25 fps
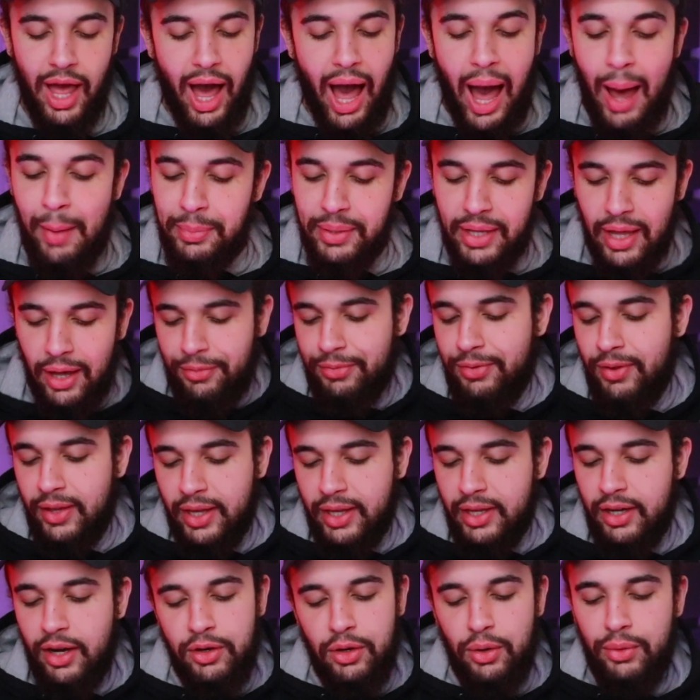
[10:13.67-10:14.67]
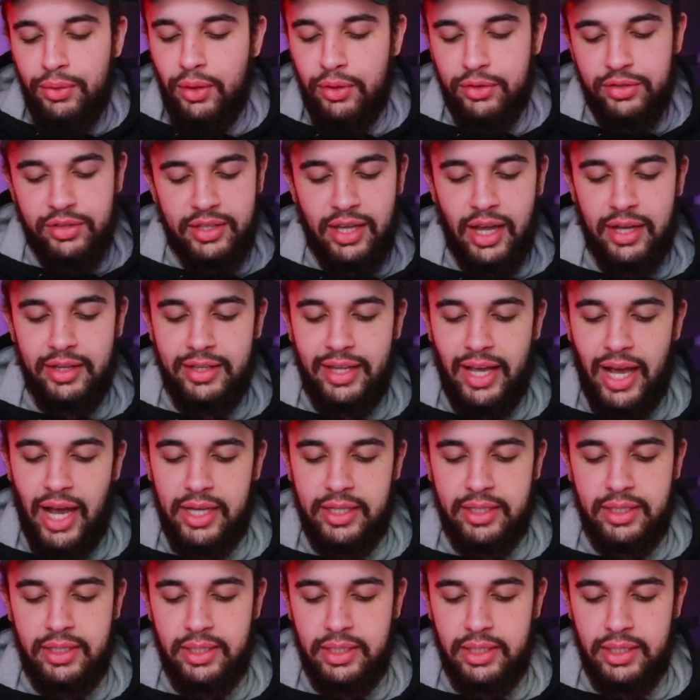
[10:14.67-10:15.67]
I'm definitely going to do those 10
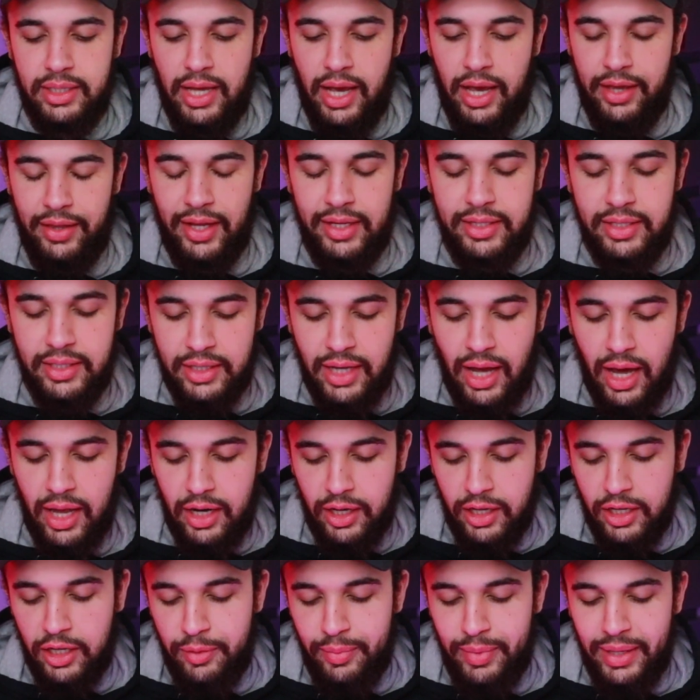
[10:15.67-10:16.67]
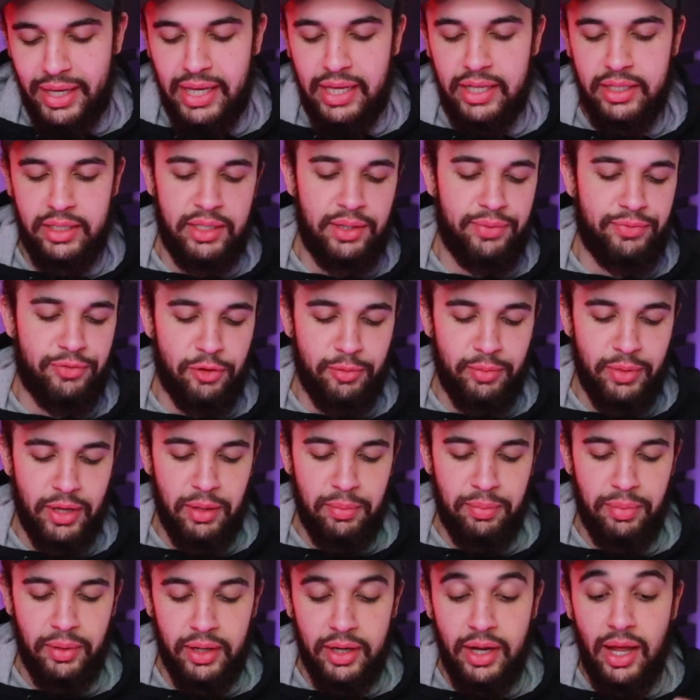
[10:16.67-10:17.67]
tasks a day. That's kind of going to be easy for me,
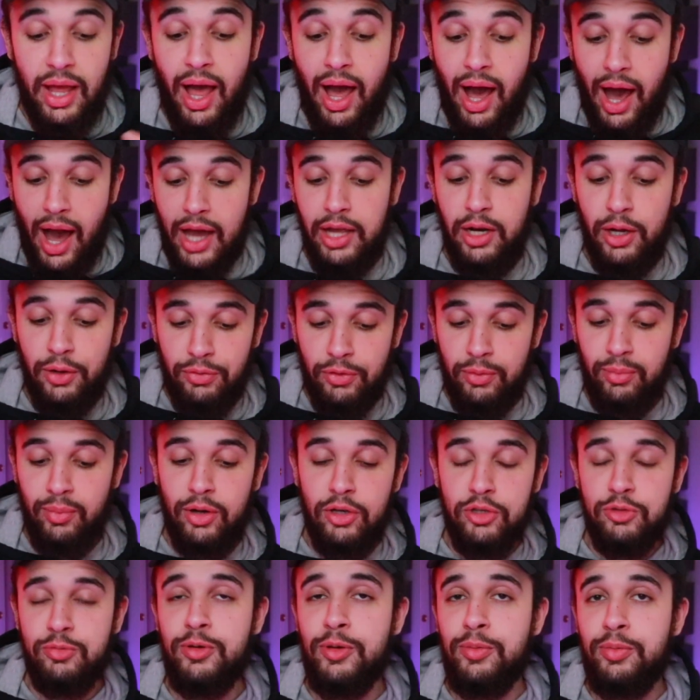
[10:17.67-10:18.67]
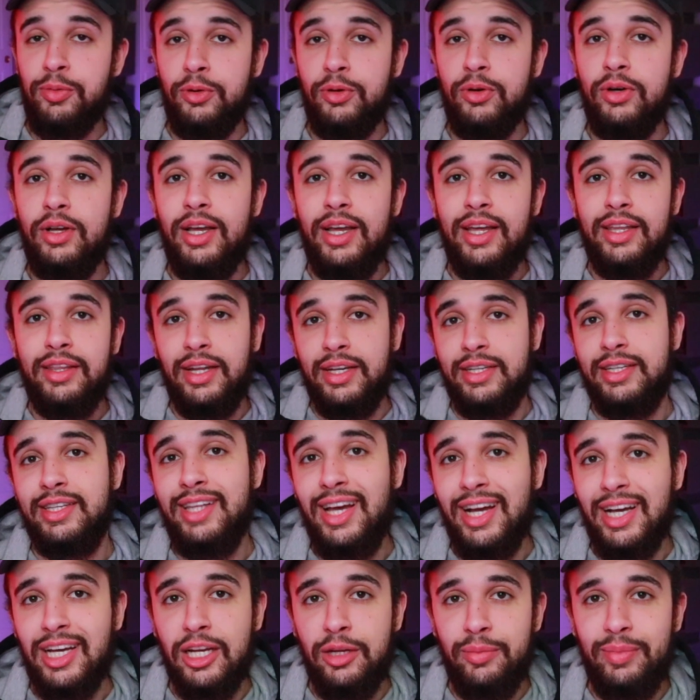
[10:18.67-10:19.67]
but I know for most people, that's
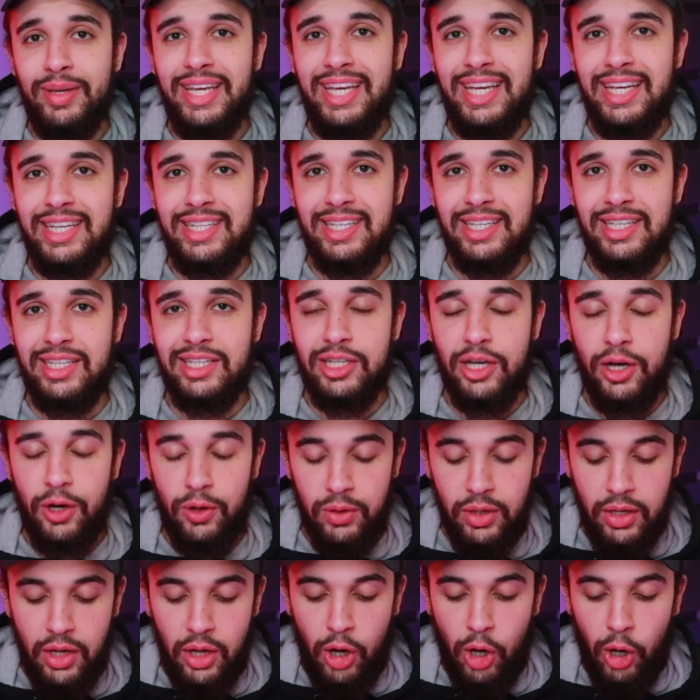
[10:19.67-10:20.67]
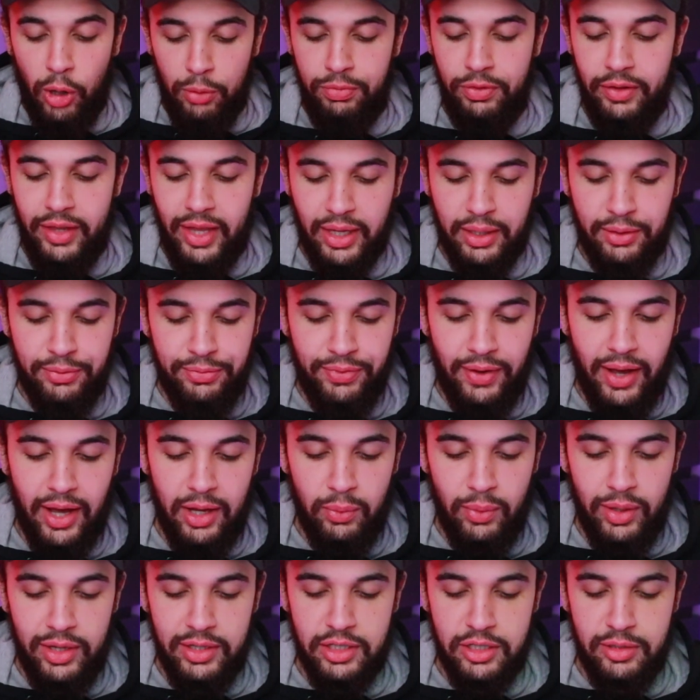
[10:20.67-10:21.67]
not going to be easy. So hopefully they can
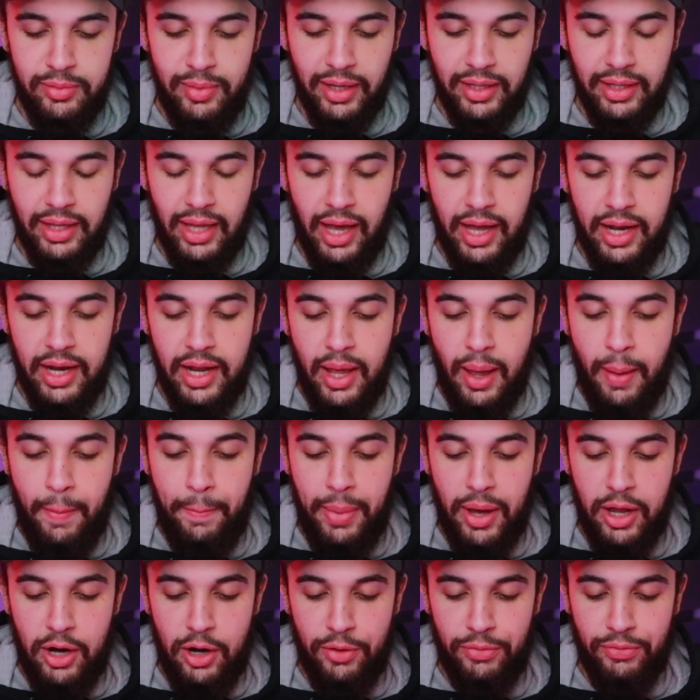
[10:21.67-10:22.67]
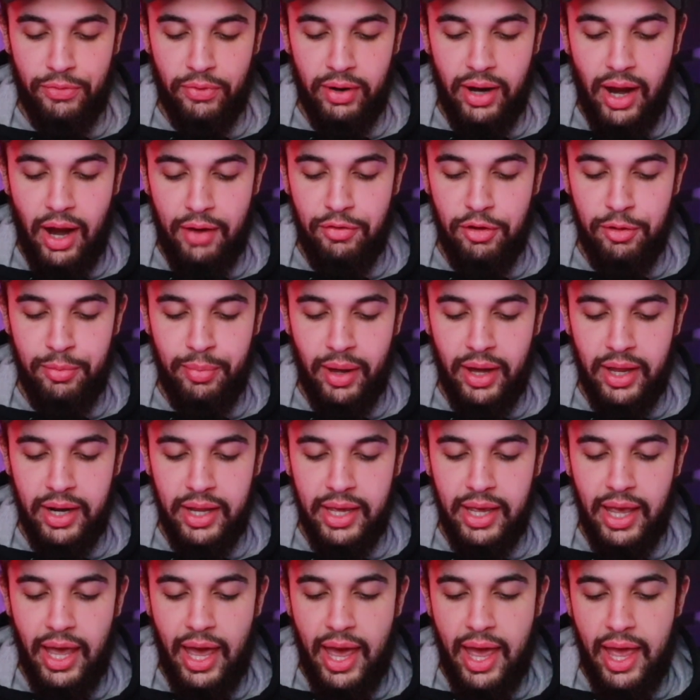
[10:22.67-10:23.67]
find ways to make that better for
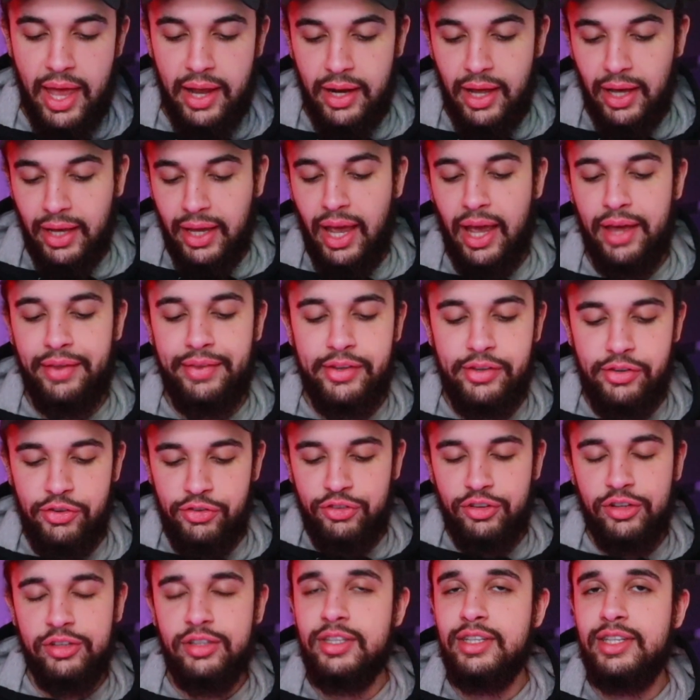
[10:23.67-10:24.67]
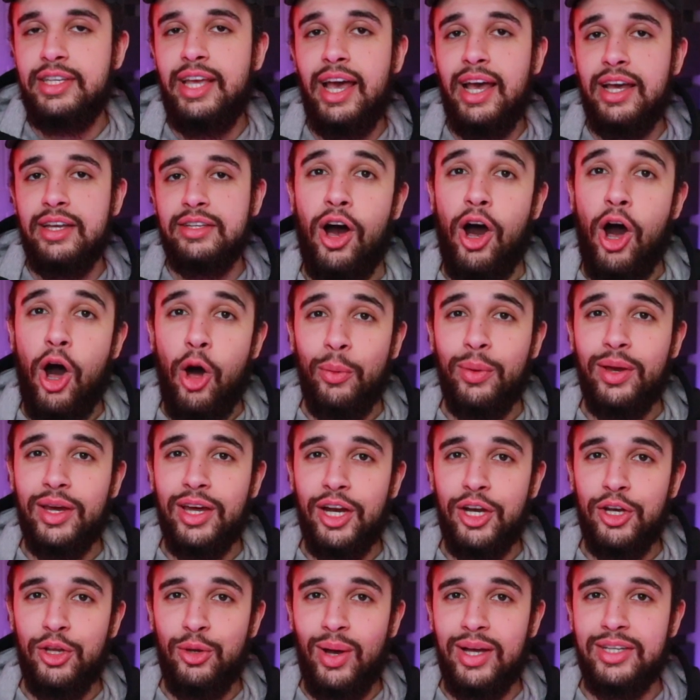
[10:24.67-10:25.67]
everybody. And again, this is just a test. All we
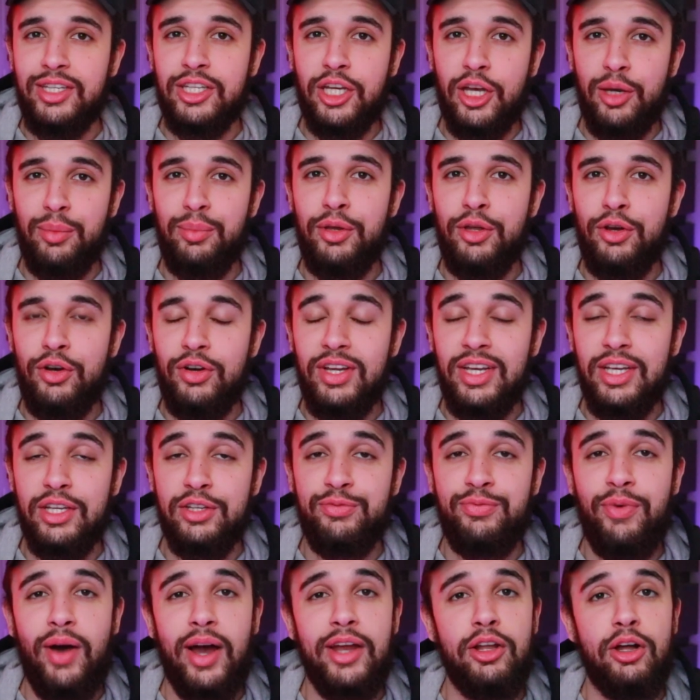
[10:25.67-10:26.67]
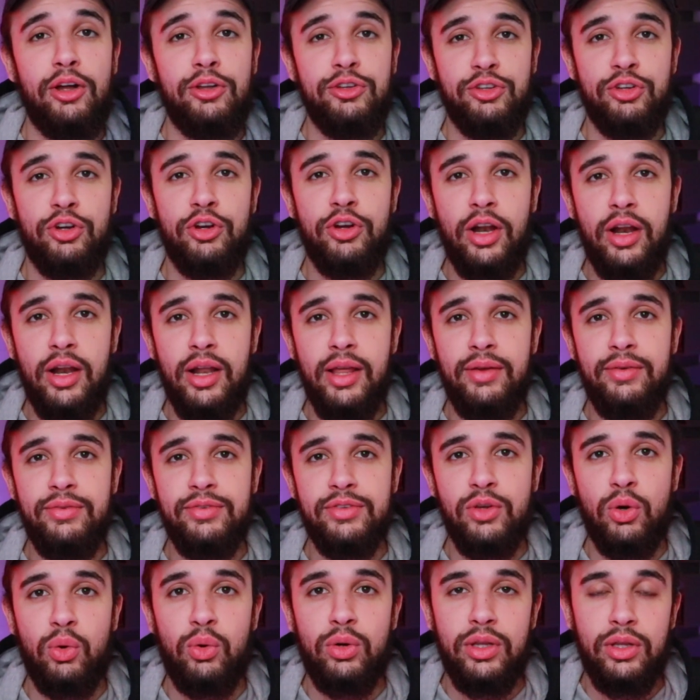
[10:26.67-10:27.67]
gotta do as a community is find
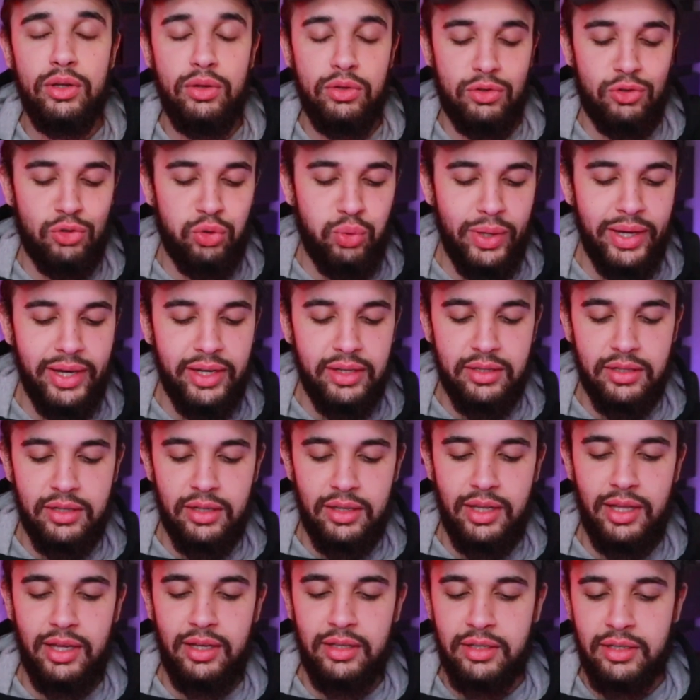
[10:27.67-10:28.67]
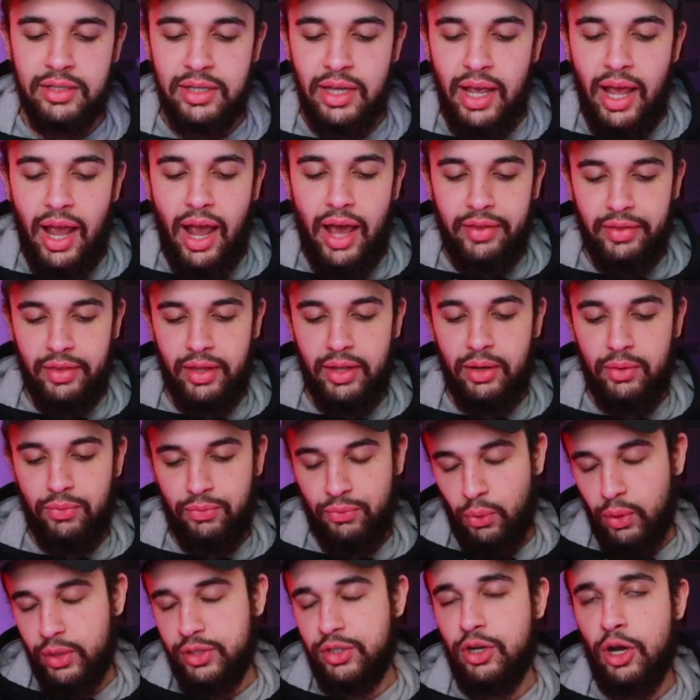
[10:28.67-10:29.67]
alternatives or little tweaks to this and then
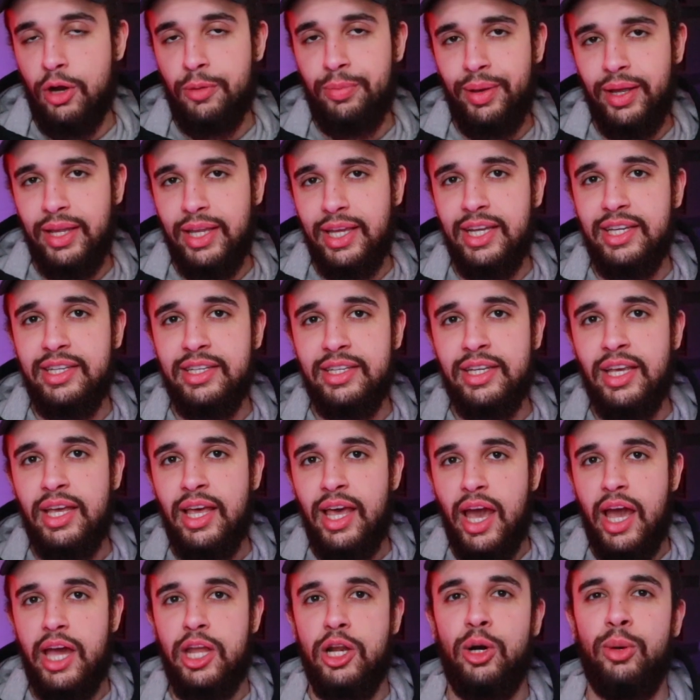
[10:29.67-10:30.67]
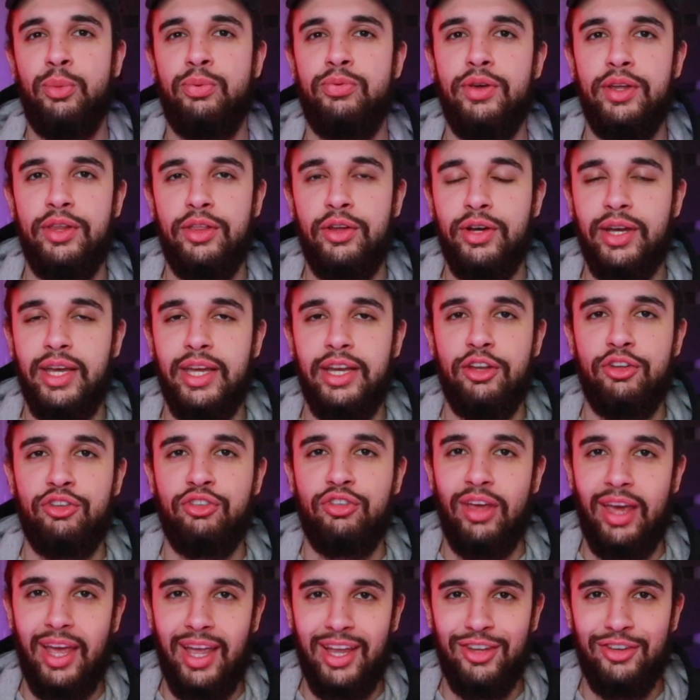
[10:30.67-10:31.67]
voice our opinions and hopefully they'll get it
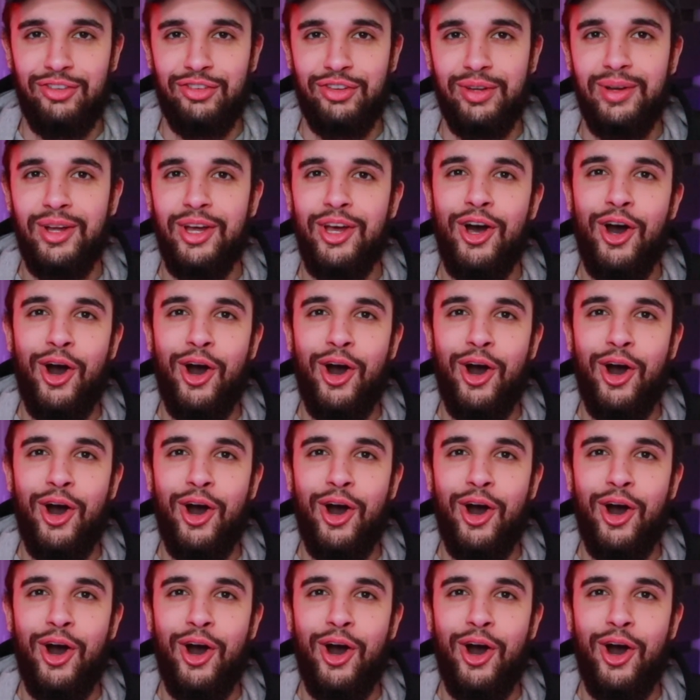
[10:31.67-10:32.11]
changed.